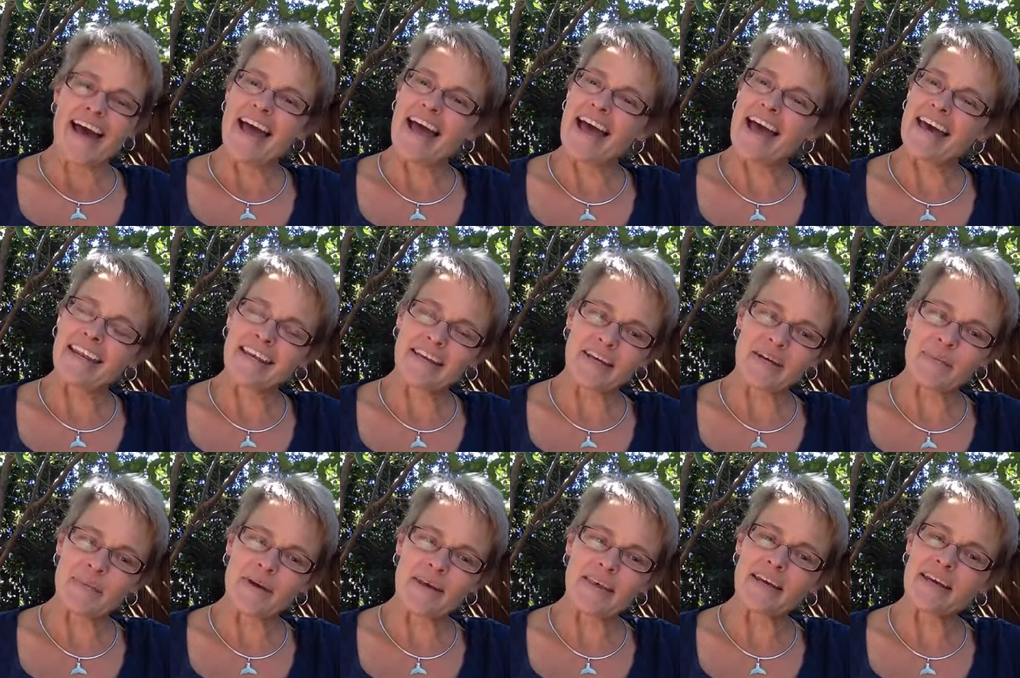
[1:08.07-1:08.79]
And it
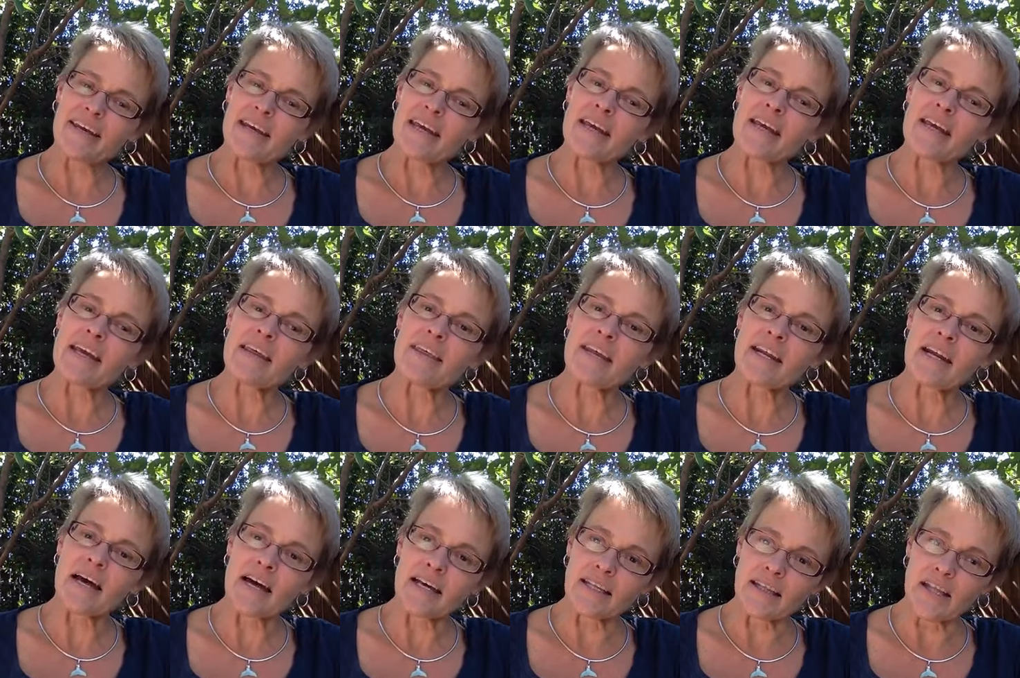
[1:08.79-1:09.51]
can be the key
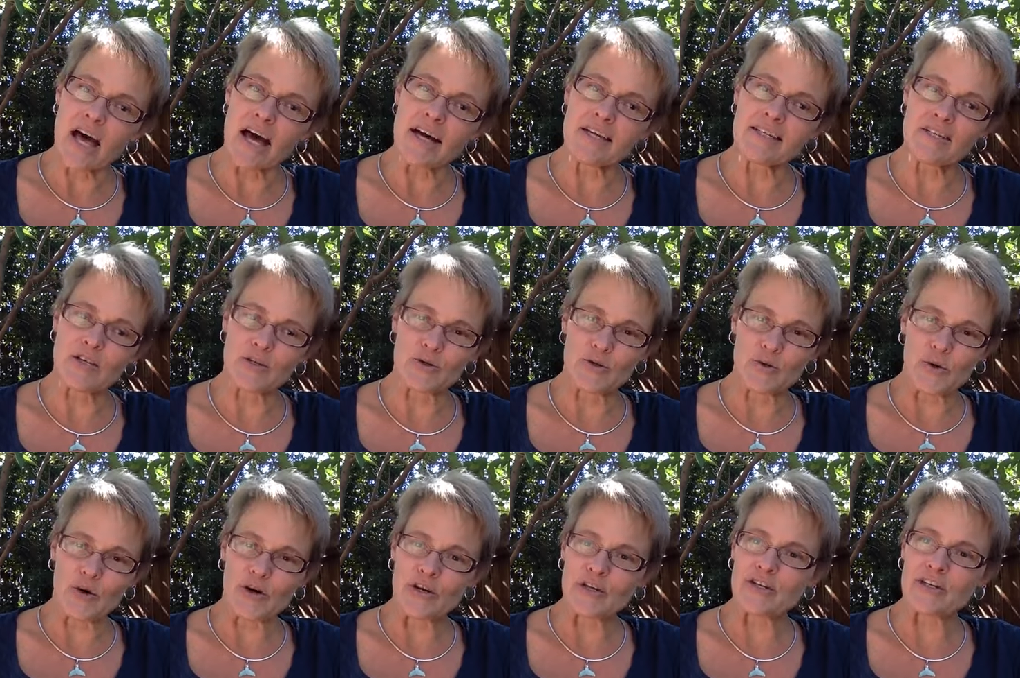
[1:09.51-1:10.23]
that unlocks the
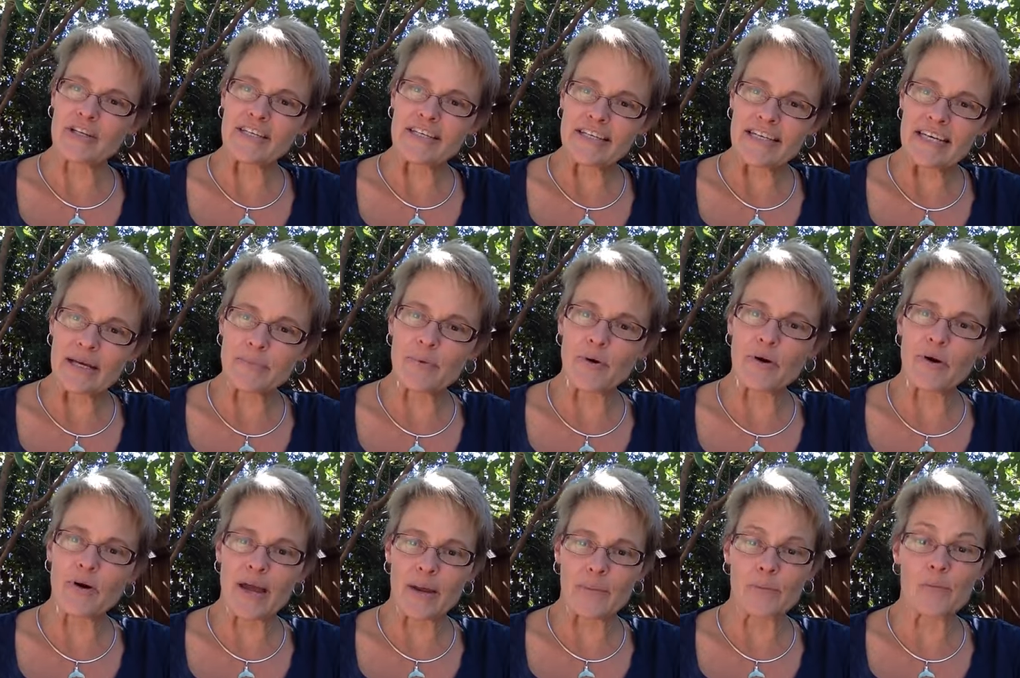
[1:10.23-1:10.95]
door to
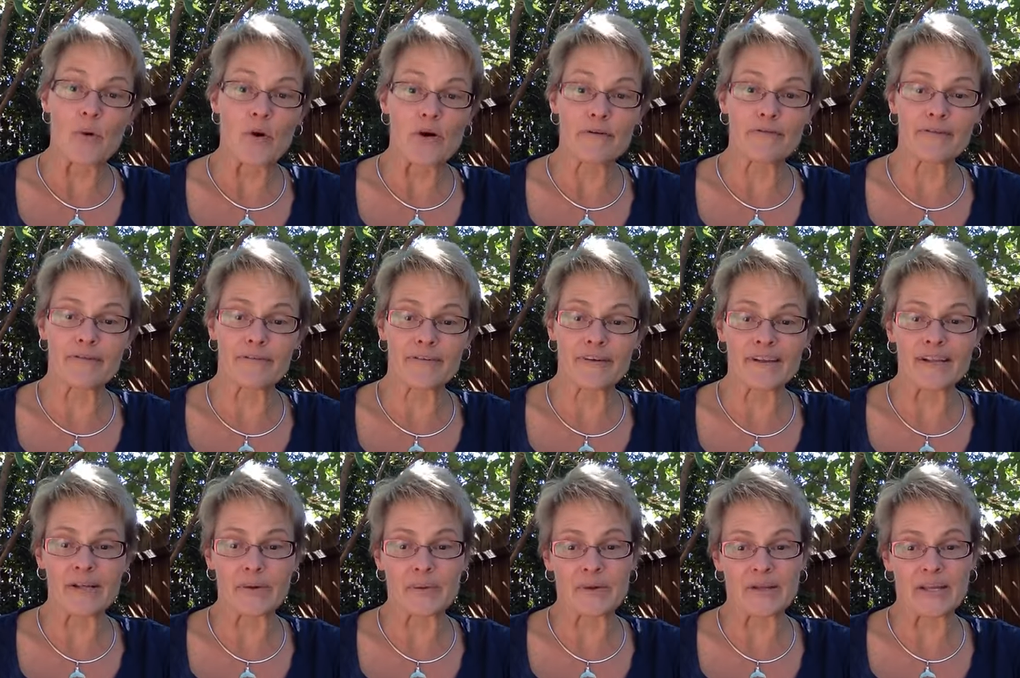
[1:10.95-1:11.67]
deeper and more
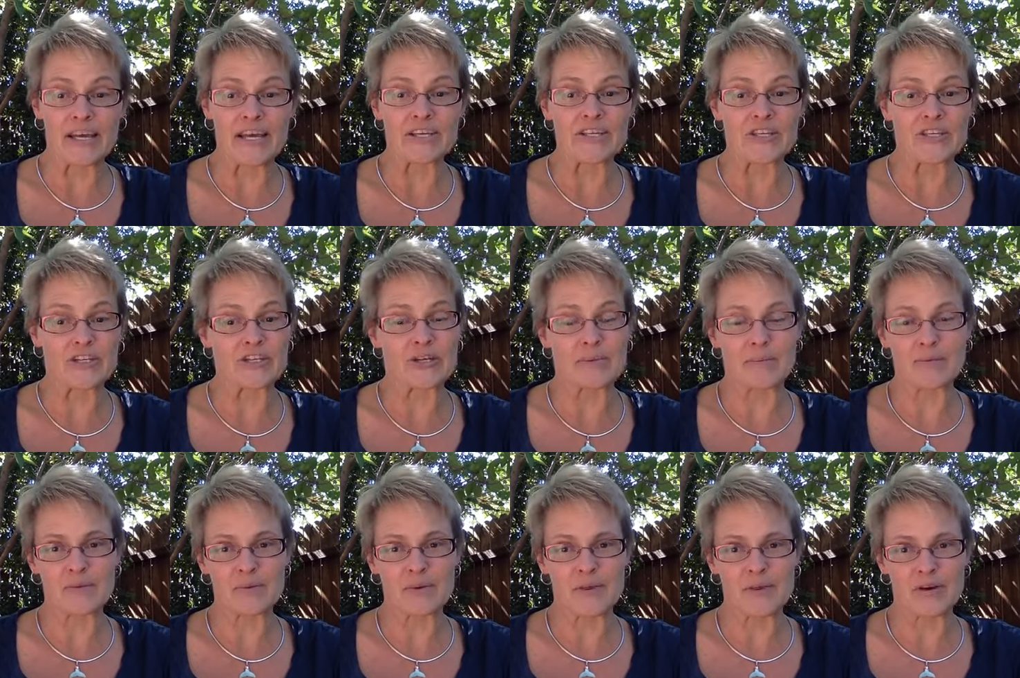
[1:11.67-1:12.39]
fulfilling
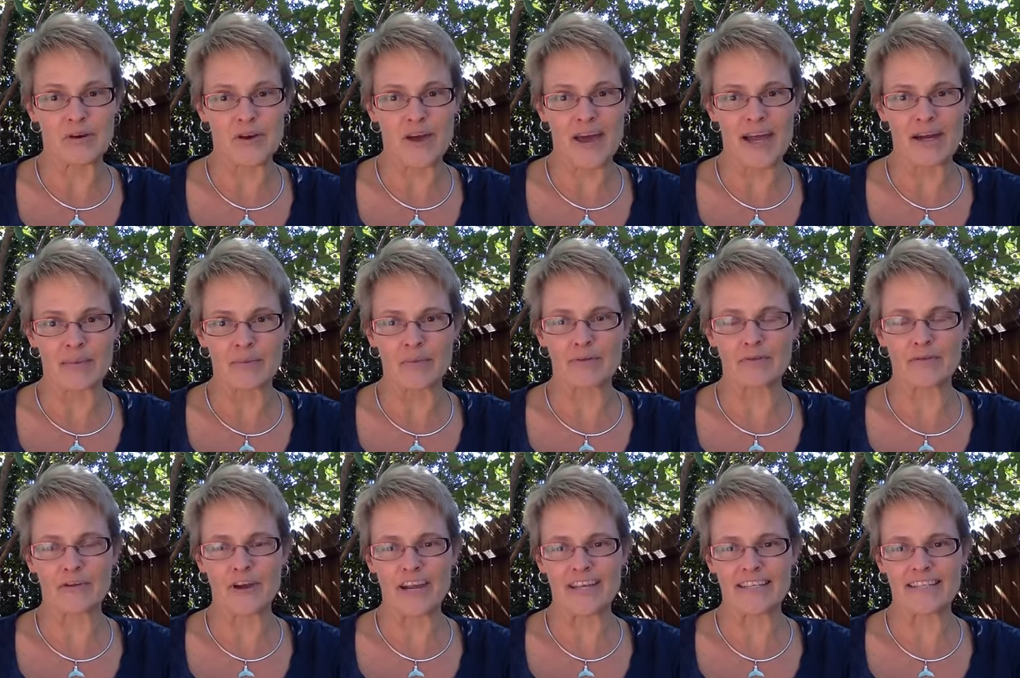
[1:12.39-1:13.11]
relationships with your animal
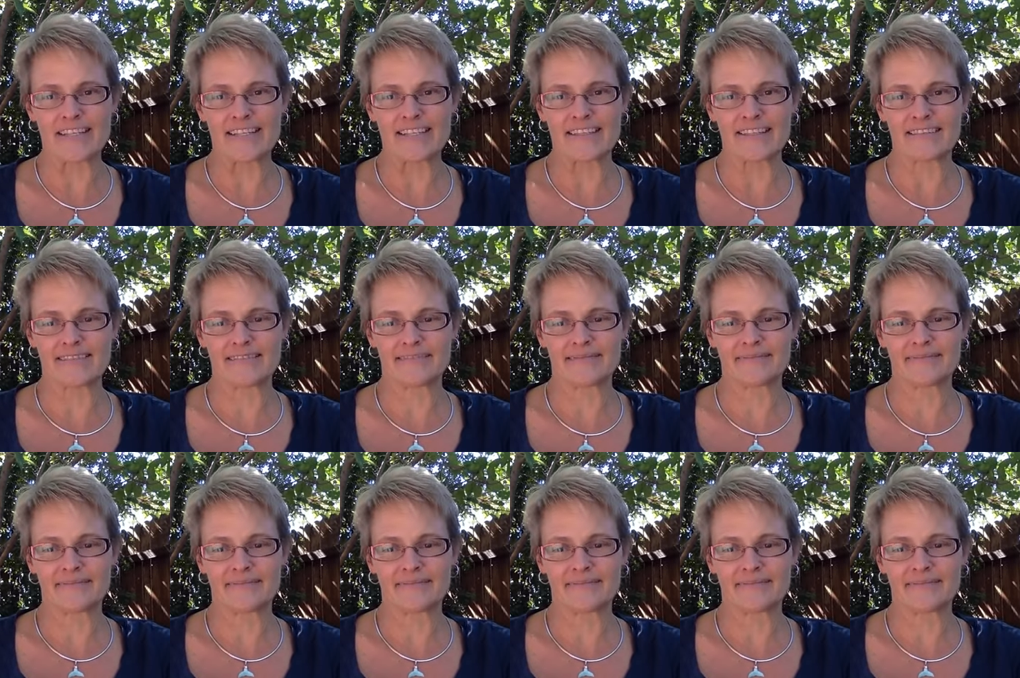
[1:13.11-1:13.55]
friends.